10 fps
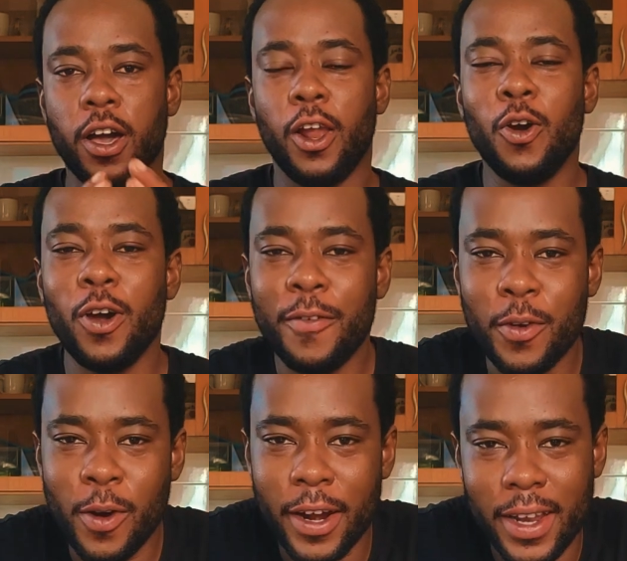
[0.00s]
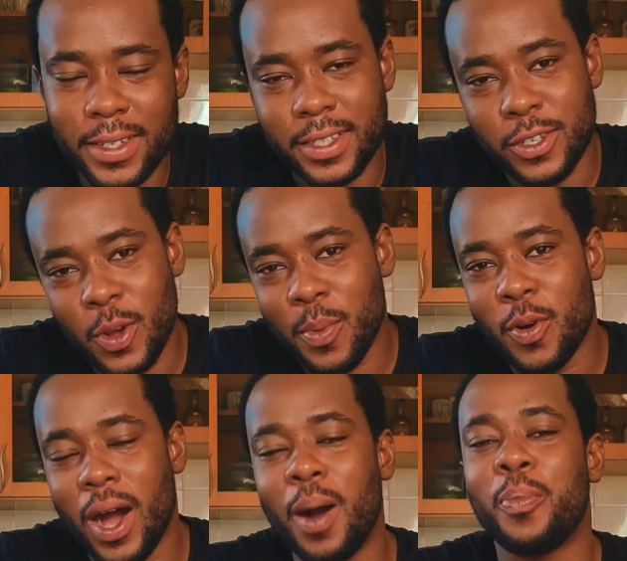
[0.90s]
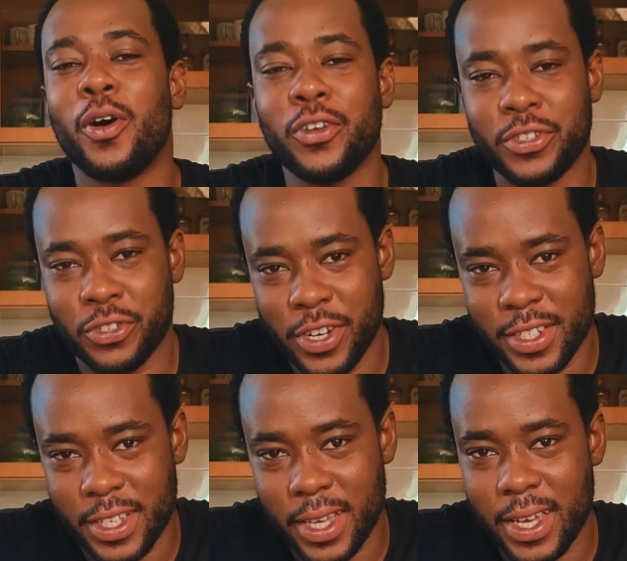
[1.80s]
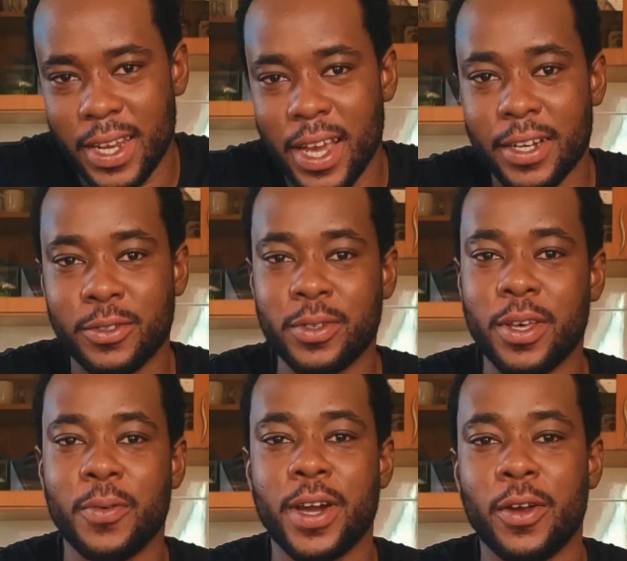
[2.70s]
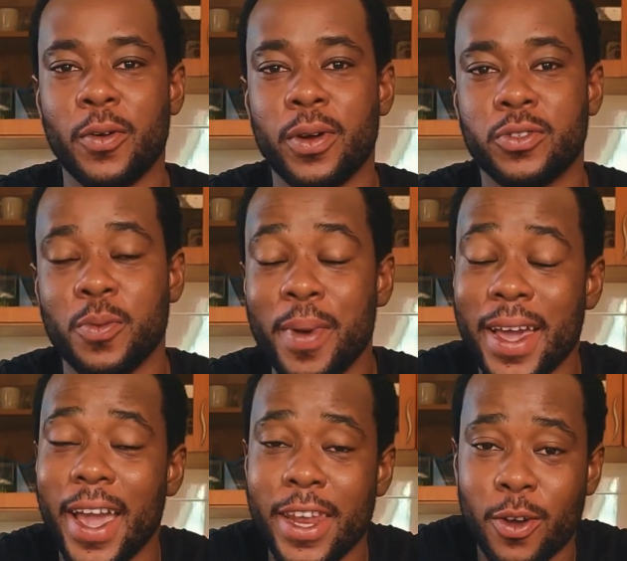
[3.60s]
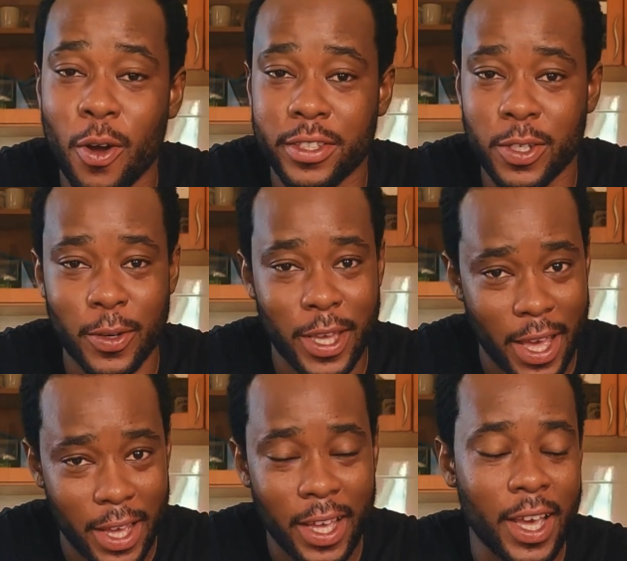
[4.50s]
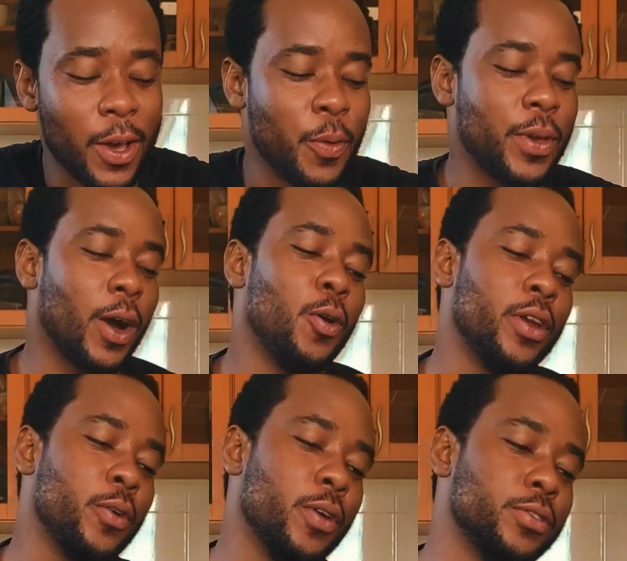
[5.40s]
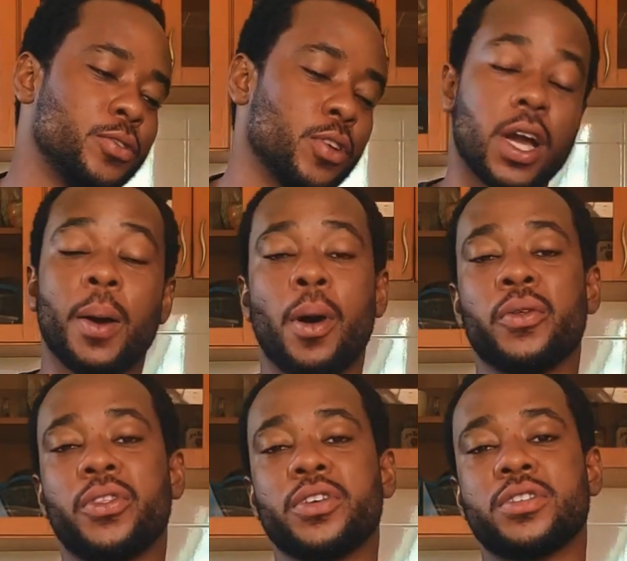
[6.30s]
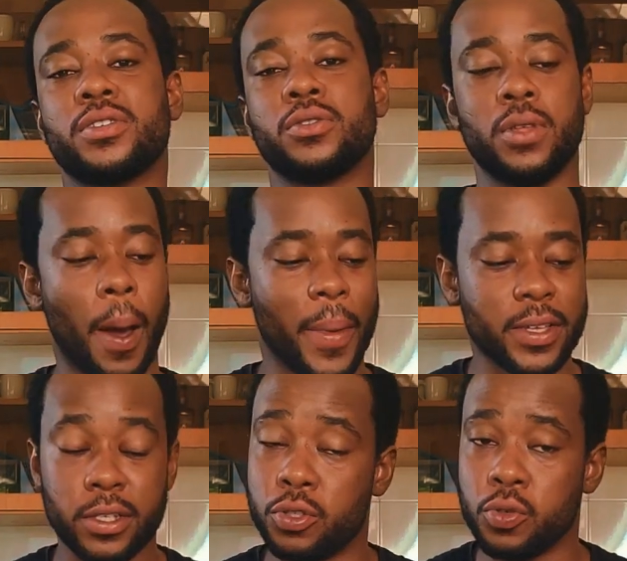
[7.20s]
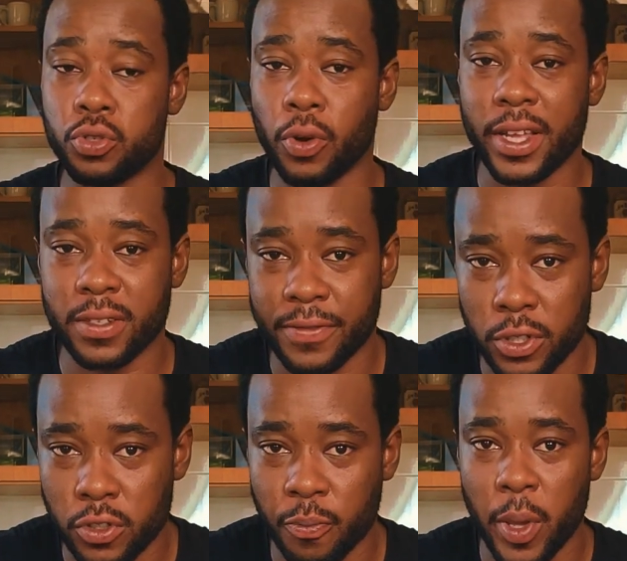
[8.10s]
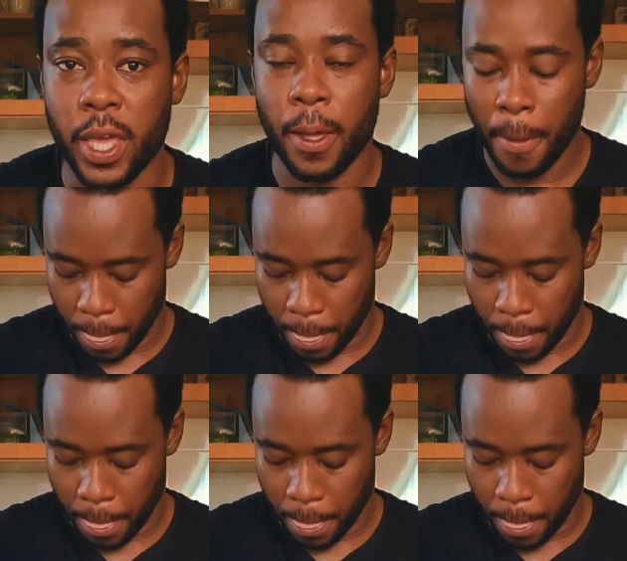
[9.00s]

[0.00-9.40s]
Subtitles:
Hello everyone, it's Noble up on your screens again, and today we are not going to make any cocktail here. We are only going to talk about this amazing tools right in front of me.